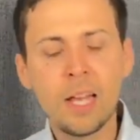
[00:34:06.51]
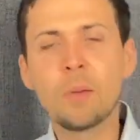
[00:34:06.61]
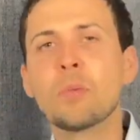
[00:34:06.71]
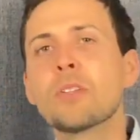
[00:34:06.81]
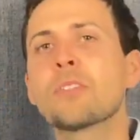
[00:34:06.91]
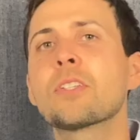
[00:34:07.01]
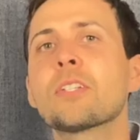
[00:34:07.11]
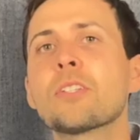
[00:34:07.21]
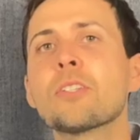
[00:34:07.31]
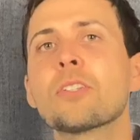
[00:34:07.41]
And, brothers and
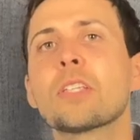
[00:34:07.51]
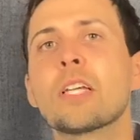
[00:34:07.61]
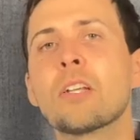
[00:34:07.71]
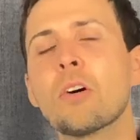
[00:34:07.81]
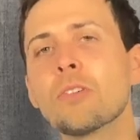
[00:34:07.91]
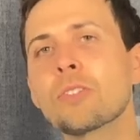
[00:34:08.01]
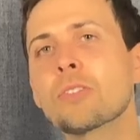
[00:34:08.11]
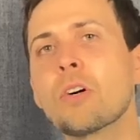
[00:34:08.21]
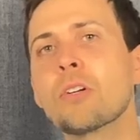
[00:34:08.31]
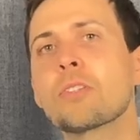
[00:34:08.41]
sisters, it all
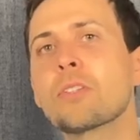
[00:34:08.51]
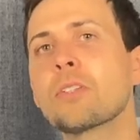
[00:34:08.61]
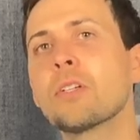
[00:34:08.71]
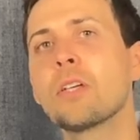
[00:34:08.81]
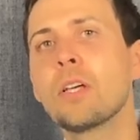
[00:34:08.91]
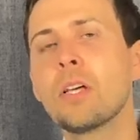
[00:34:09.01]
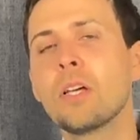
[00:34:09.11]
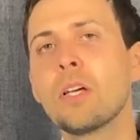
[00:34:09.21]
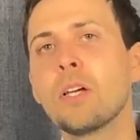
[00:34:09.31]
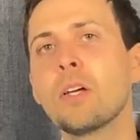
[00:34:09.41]
starts
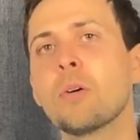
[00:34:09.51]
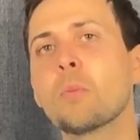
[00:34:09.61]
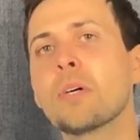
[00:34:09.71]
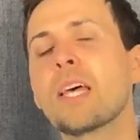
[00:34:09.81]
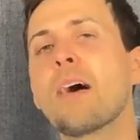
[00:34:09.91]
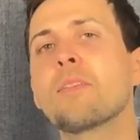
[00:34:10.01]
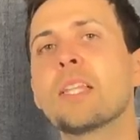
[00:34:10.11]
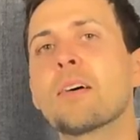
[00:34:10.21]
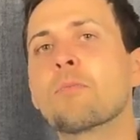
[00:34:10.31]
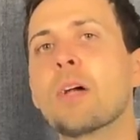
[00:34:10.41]
with having
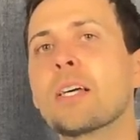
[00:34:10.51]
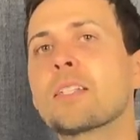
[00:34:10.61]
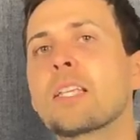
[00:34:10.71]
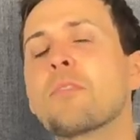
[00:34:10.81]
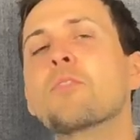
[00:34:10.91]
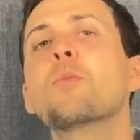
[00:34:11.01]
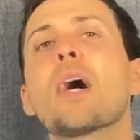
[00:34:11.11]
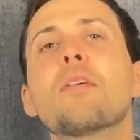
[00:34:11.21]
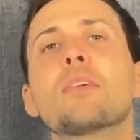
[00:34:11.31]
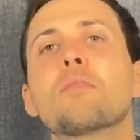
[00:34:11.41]
that rest. If you
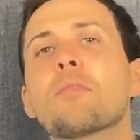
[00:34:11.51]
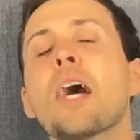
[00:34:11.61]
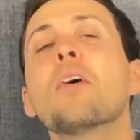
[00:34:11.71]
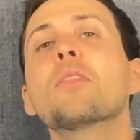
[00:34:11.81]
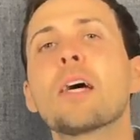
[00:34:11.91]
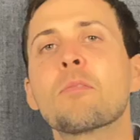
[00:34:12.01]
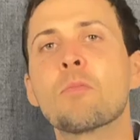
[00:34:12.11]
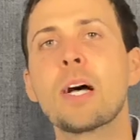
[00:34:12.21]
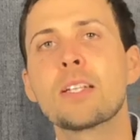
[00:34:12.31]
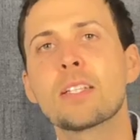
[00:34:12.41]
haven't found that
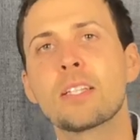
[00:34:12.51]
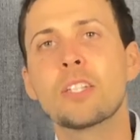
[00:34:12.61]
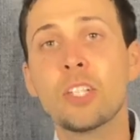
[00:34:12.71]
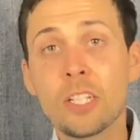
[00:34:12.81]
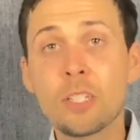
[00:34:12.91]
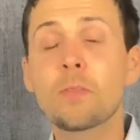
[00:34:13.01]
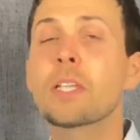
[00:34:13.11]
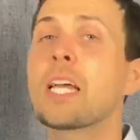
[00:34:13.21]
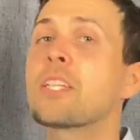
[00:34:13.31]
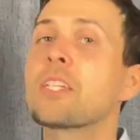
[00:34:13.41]
rest, the
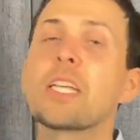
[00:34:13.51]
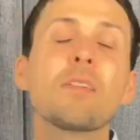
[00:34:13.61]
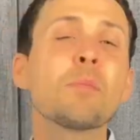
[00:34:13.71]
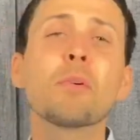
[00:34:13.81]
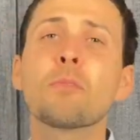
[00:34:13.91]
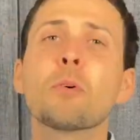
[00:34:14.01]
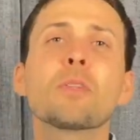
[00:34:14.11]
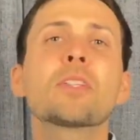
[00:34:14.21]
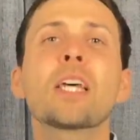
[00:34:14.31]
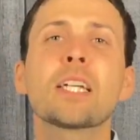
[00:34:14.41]
justification, even before
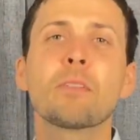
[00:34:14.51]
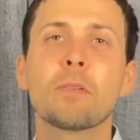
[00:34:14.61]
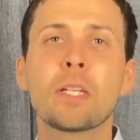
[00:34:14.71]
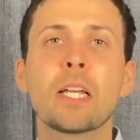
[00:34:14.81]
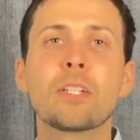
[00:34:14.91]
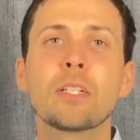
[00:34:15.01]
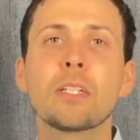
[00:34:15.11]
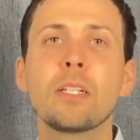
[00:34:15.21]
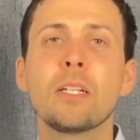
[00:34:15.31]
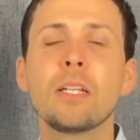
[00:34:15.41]
the sanctification,
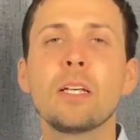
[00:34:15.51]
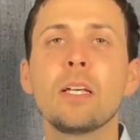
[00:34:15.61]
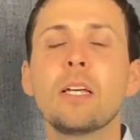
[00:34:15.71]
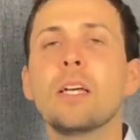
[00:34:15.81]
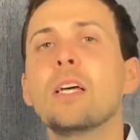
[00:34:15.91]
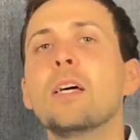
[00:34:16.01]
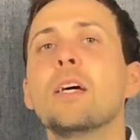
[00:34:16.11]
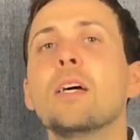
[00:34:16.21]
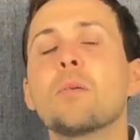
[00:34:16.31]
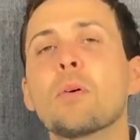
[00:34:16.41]

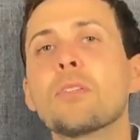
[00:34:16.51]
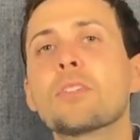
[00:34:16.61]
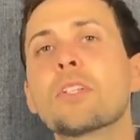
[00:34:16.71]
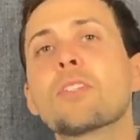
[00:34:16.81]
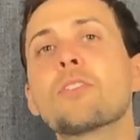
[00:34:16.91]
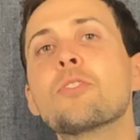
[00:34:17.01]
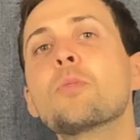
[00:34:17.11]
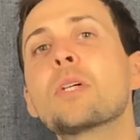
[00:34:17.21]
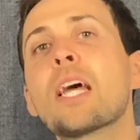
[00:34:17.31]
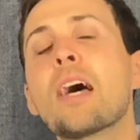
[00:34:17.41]
brothers and sisters,
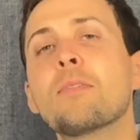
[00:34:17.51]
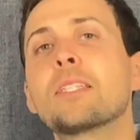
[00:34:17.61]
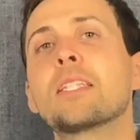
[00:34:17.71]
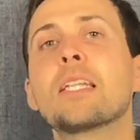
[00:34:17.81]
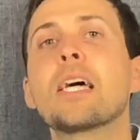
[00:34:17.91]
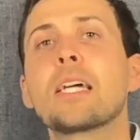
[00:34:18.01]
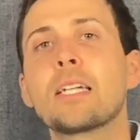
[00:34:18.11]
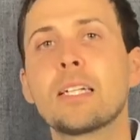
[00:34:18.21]
you can have it today.